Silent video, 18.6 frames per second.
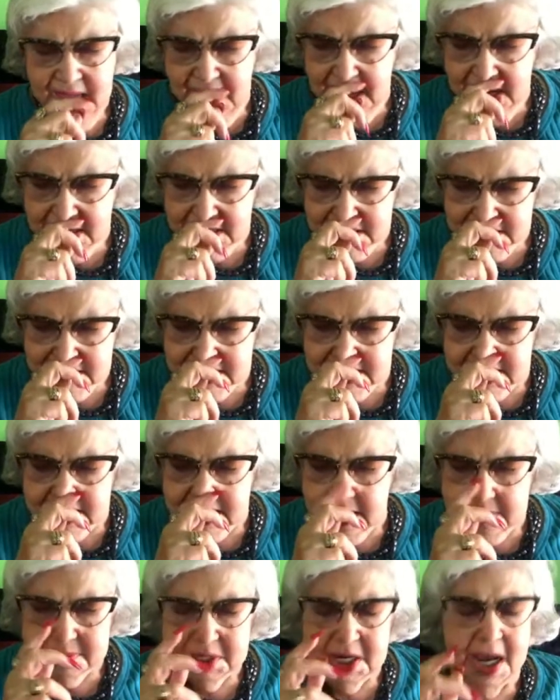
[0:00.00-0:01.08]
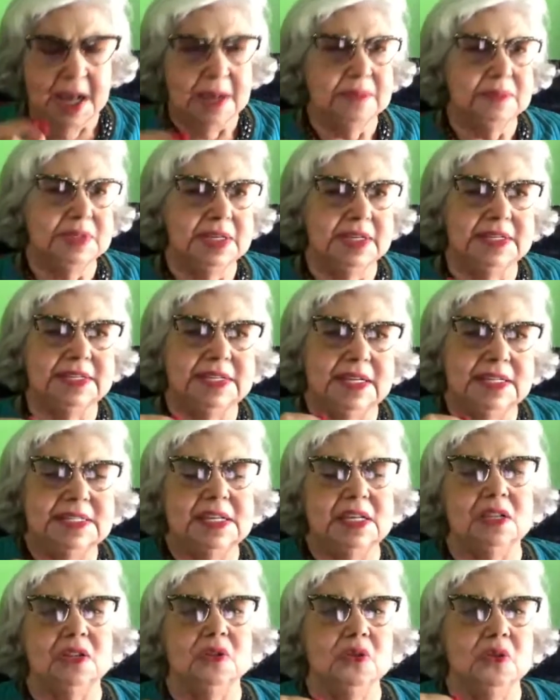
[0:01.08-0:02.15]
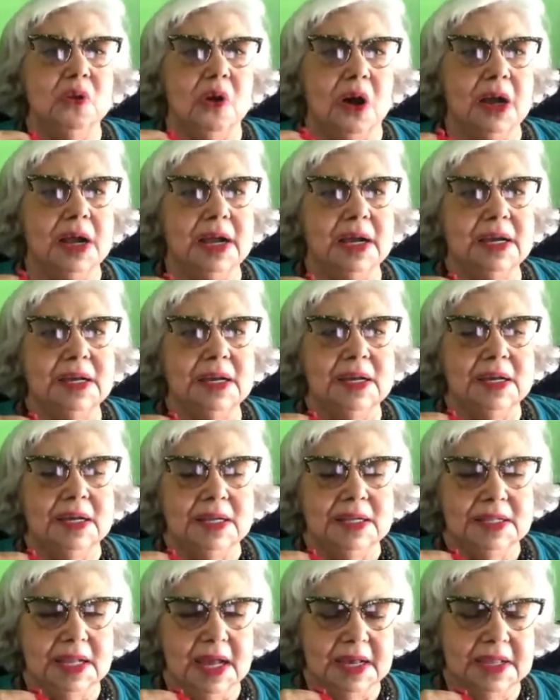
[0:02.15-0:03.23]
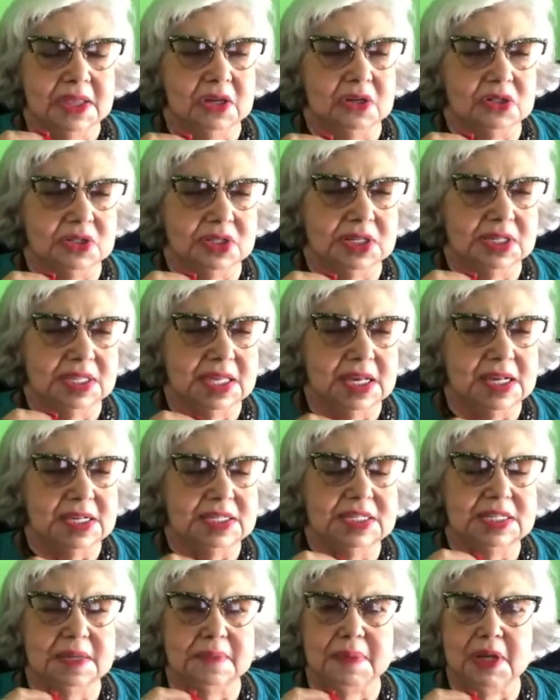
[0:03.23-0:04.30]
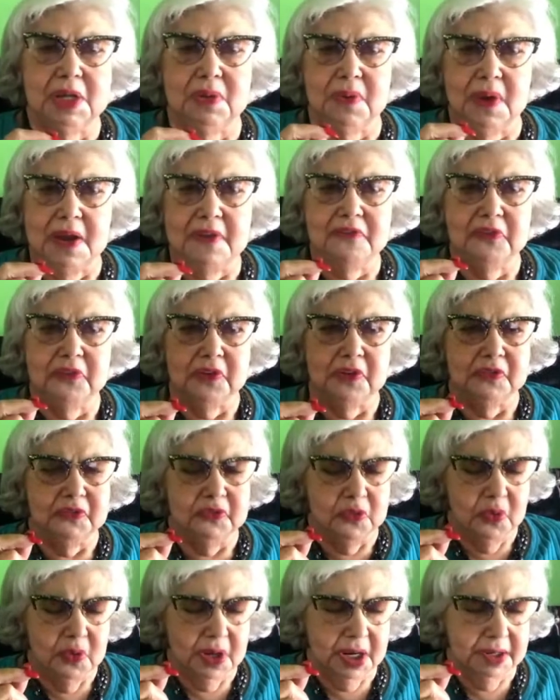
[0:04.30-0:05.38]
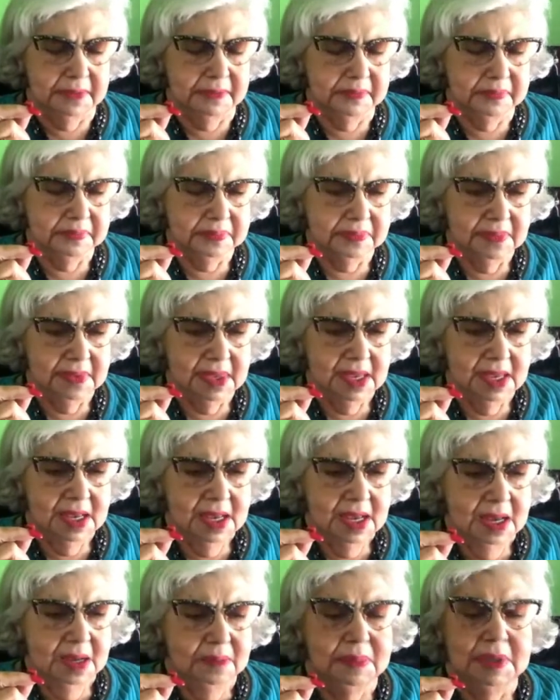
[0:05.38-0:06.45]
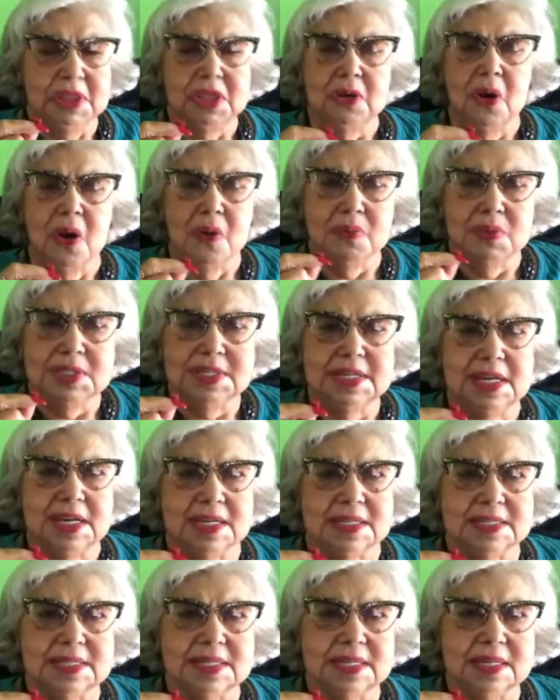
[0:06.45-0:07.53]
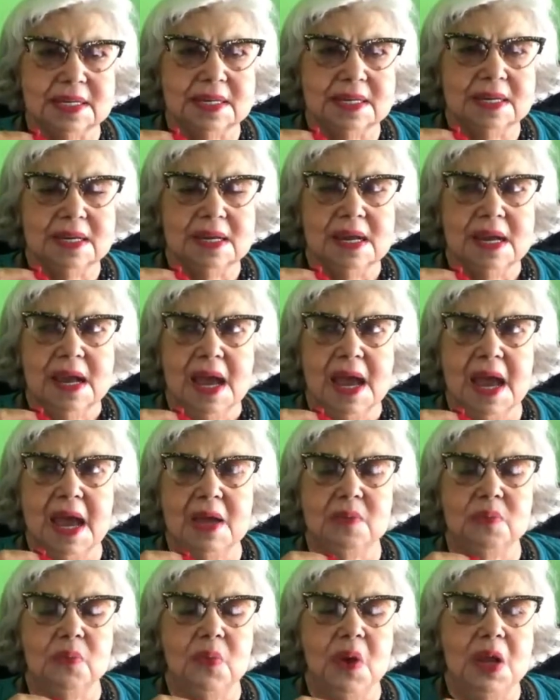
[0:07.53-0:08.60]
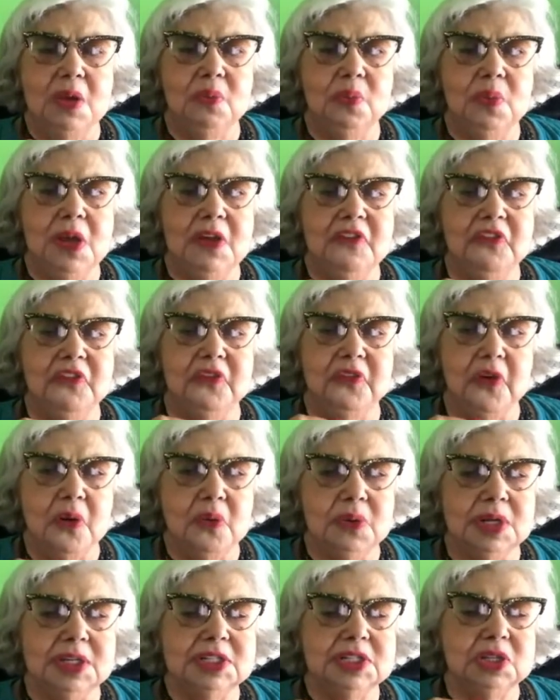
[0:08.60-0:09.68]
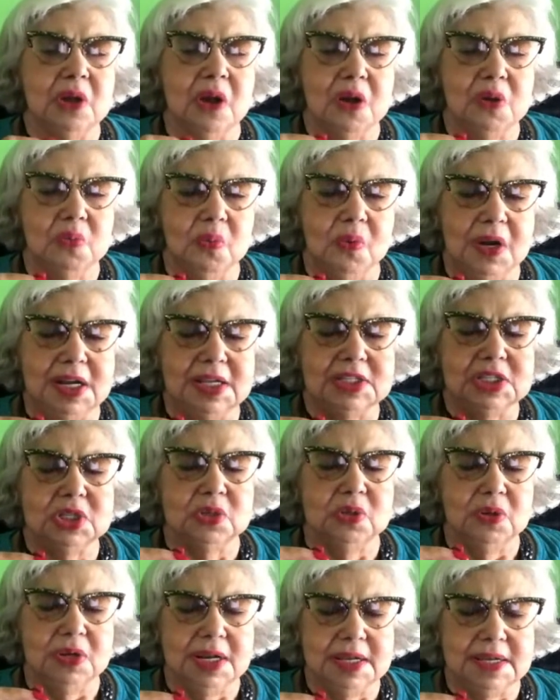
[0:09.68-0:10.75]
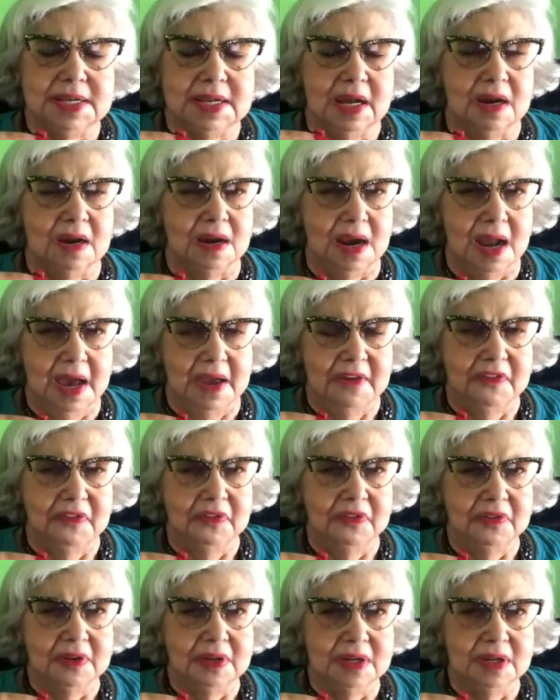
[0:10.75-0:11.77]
And sometimes it doesn't look like there's things to be grateful for, but there always is. And when we focus on what is good in our life,